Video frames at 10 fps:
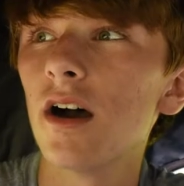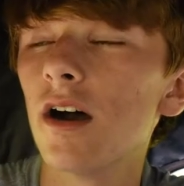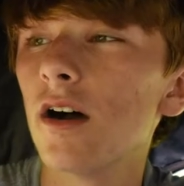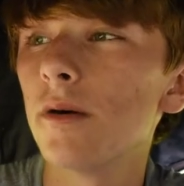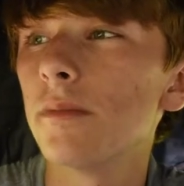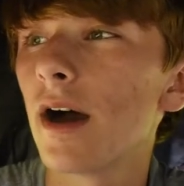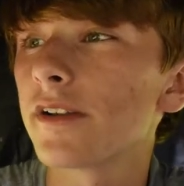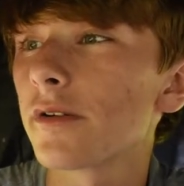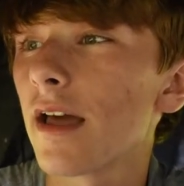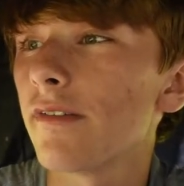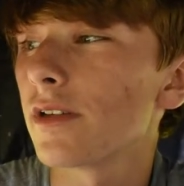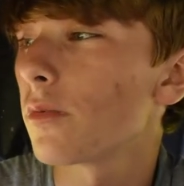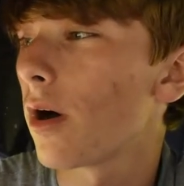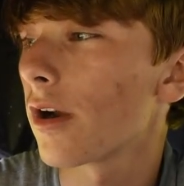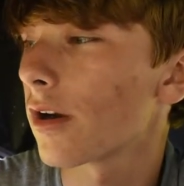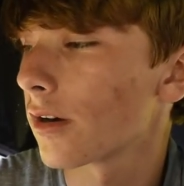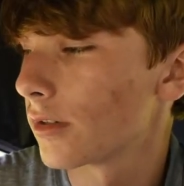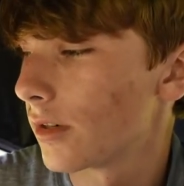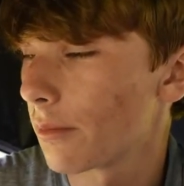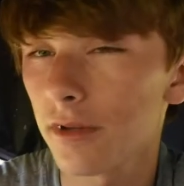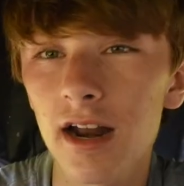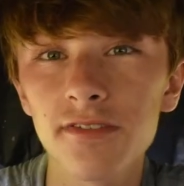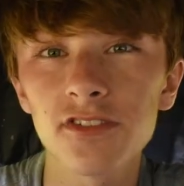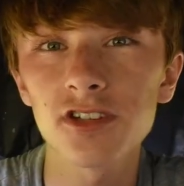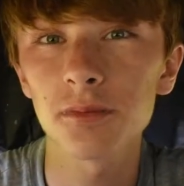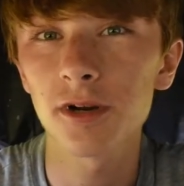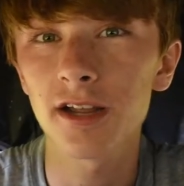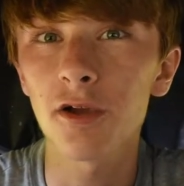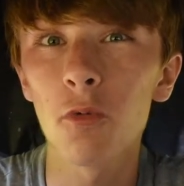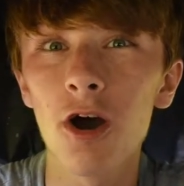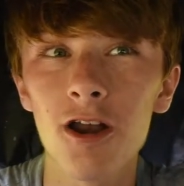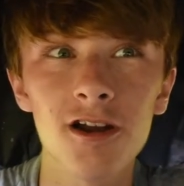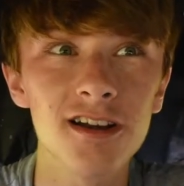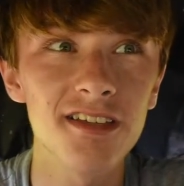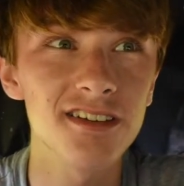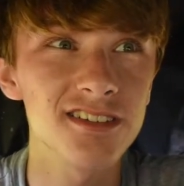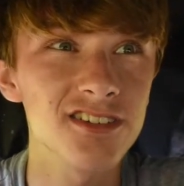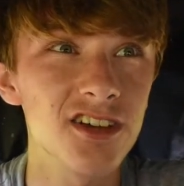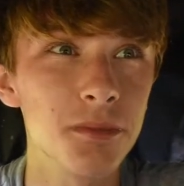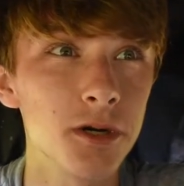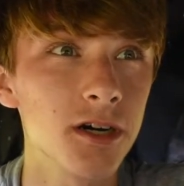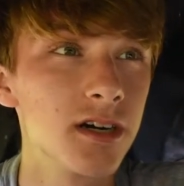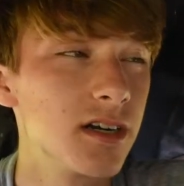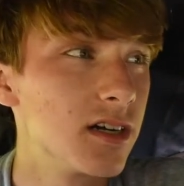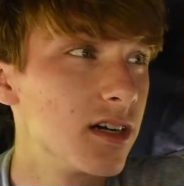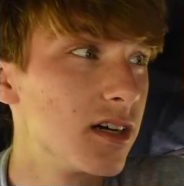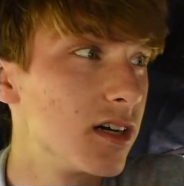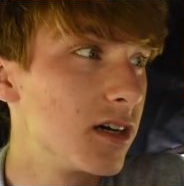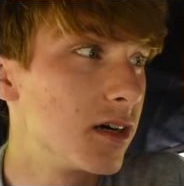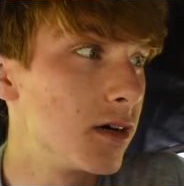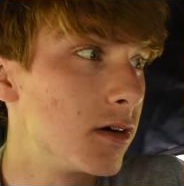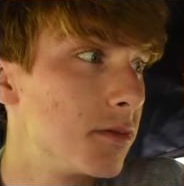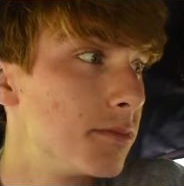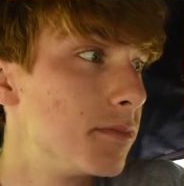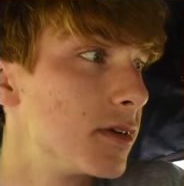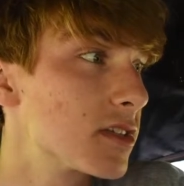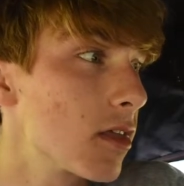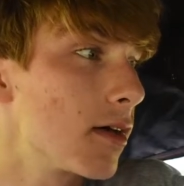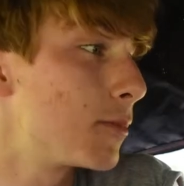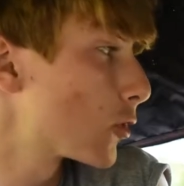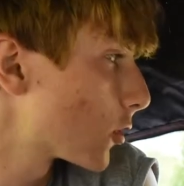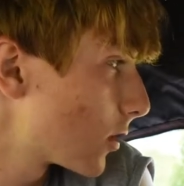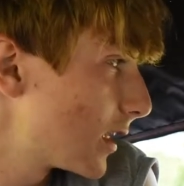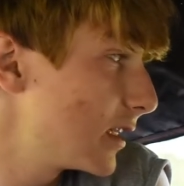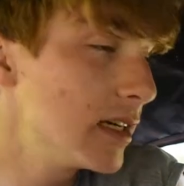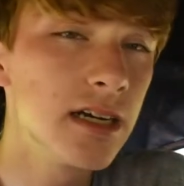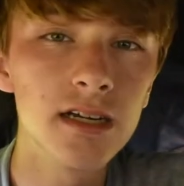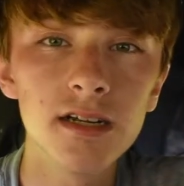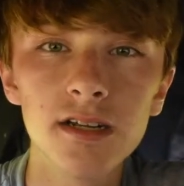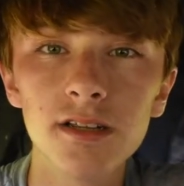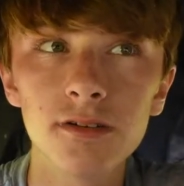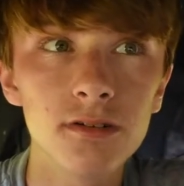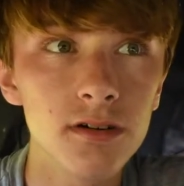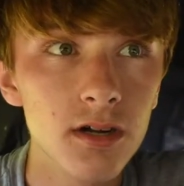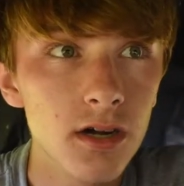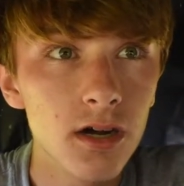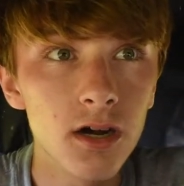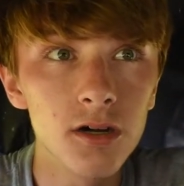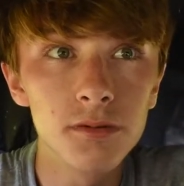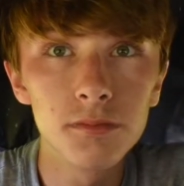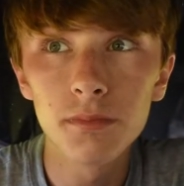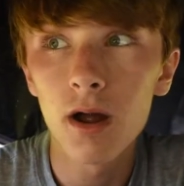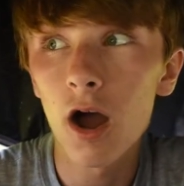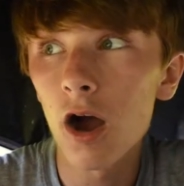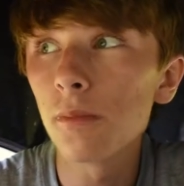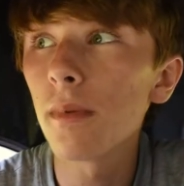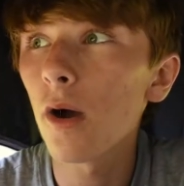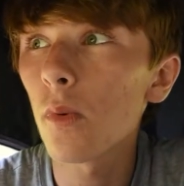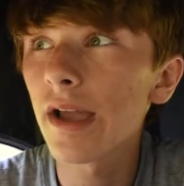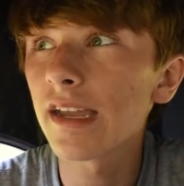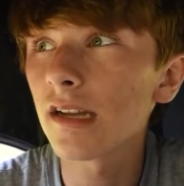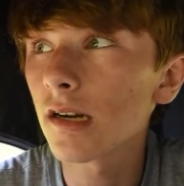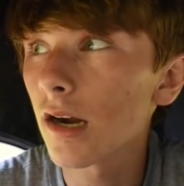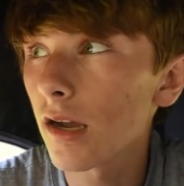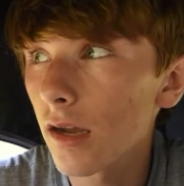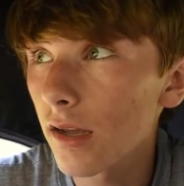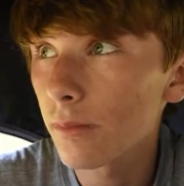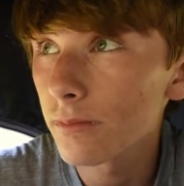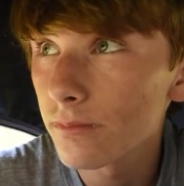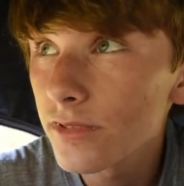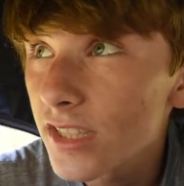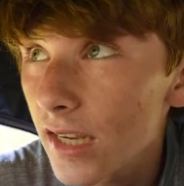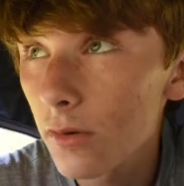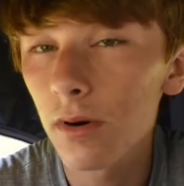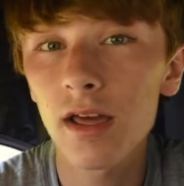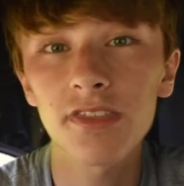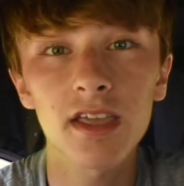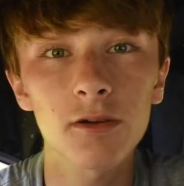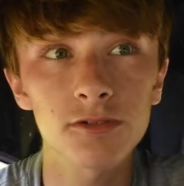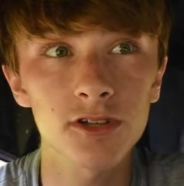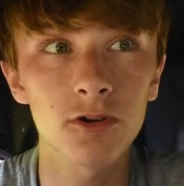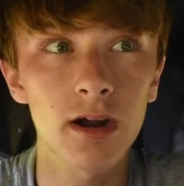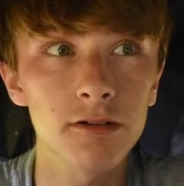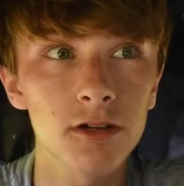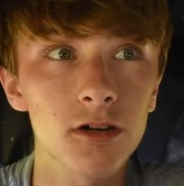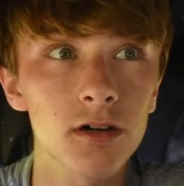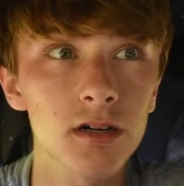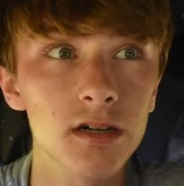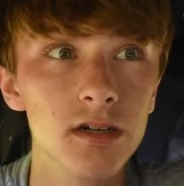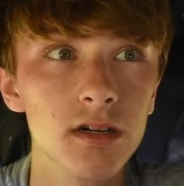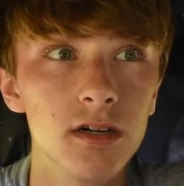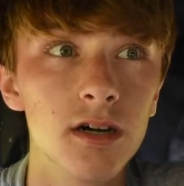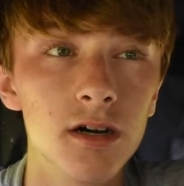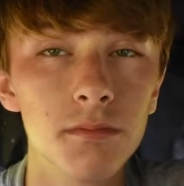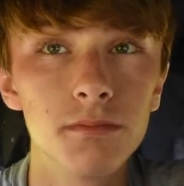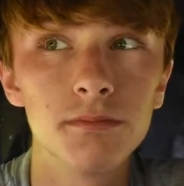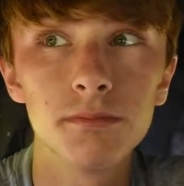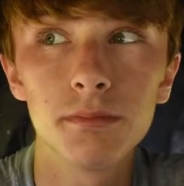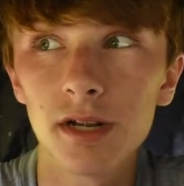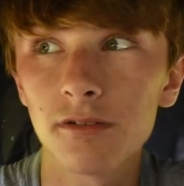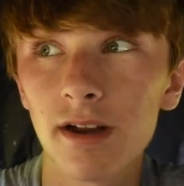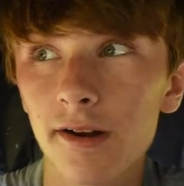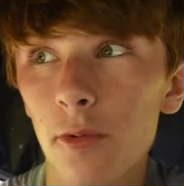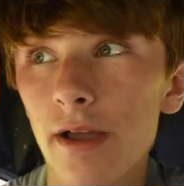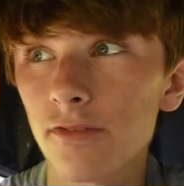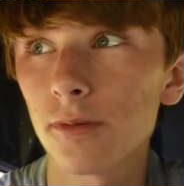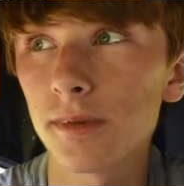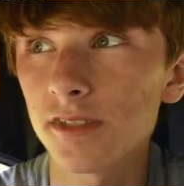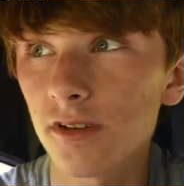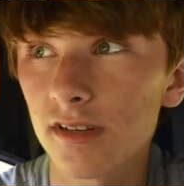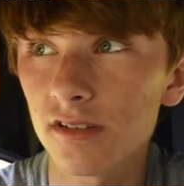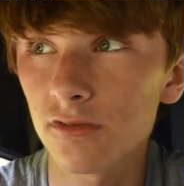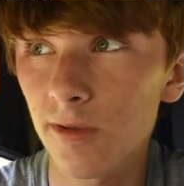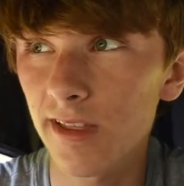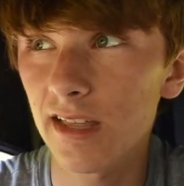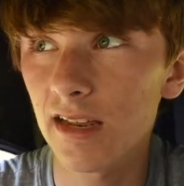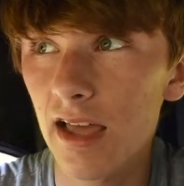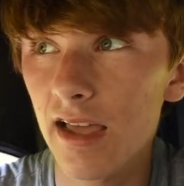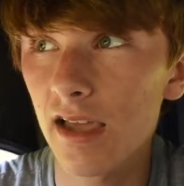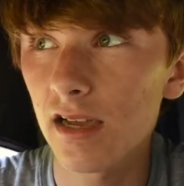I don't have any water. I'm gonna have to start bringing water now that it's summer. It's a lot more green. On my way here, I seen what I think was a groundhog. But it ran away from me, so I didn't really get a